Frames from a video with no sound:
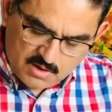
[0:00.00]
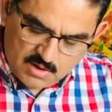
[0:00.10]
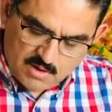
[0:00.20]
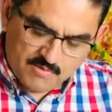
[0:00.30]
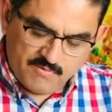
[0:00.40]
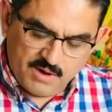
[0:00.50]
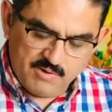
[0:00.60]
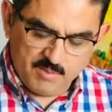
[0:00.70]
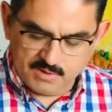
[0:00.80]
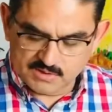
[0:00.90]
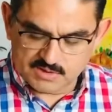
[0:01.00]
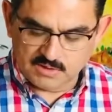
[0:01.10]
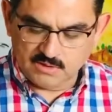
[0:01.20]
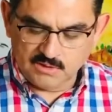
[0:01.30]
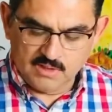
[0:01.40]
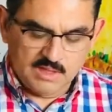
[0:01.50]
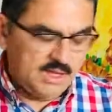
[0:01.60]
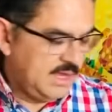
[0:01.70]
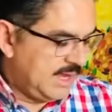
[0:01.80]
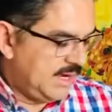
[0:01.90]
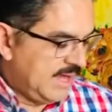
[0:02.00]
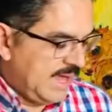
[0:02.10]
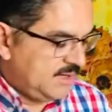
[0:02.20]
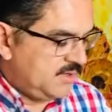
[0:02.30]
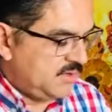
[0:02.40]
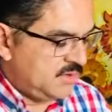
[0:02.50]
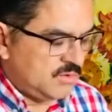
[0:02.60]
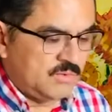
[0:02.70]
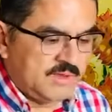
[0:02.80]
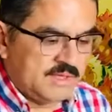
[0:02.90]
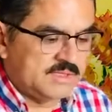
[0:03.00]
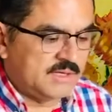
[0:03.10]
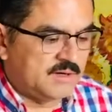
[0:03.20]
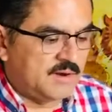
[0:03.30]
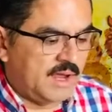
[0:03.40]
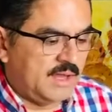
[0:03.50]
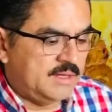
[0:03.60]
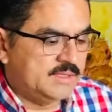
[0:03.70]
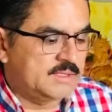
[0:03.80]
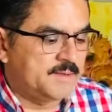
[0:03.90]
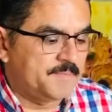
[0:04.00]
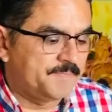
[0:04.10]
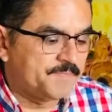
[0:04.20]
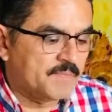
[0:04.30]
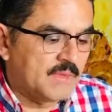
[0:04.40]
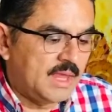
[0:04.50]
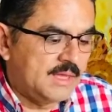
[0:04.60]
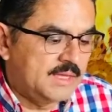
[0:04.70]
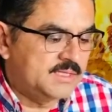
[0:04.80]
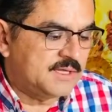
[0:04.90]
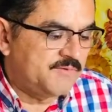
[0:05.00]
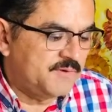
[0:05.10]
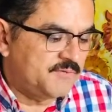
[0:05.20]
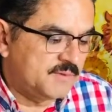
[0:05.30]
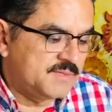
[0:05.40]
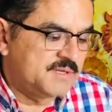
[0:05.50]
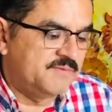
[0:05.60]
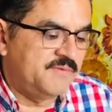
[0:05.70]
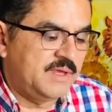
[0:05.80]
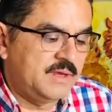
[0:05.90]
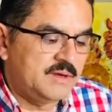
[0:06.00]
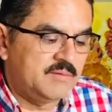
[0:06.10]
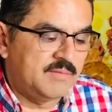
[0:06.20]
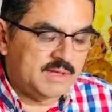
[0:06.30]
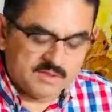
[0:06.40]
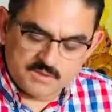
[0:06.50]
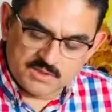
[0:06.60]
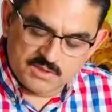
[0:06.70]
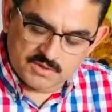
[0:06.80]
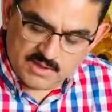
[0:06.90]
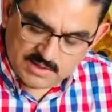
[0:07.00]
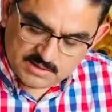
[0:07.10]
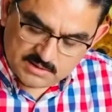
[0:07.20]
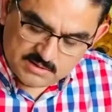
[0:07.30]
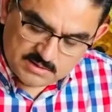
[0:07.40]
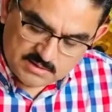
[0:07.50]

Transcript: are very personal and had to do with his inner angst. He suffered from severe mental distress.